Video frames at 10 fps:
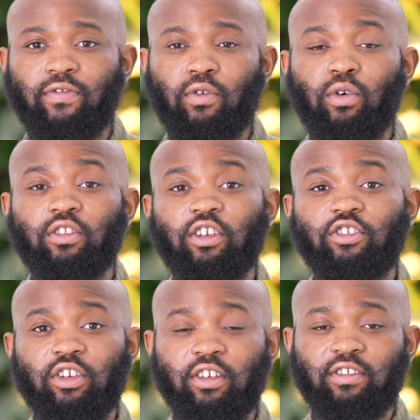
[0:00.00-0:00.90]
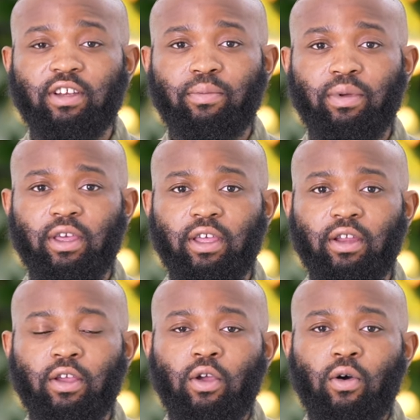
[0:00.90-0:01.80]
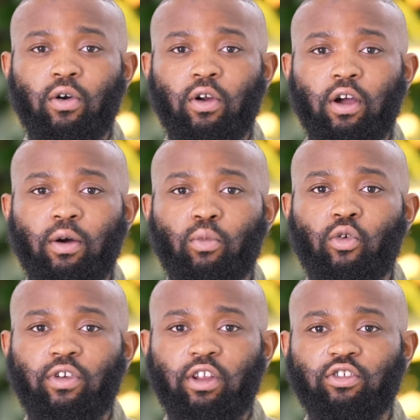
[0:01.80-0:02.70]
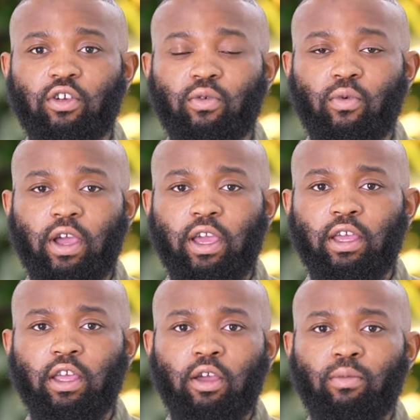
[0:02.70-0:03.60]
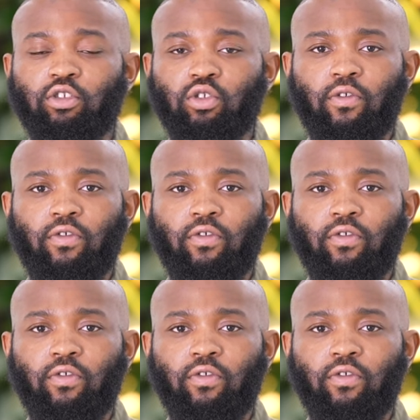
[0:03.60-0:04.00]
If you want to adjust it a bit or uh, move it a certain way, but so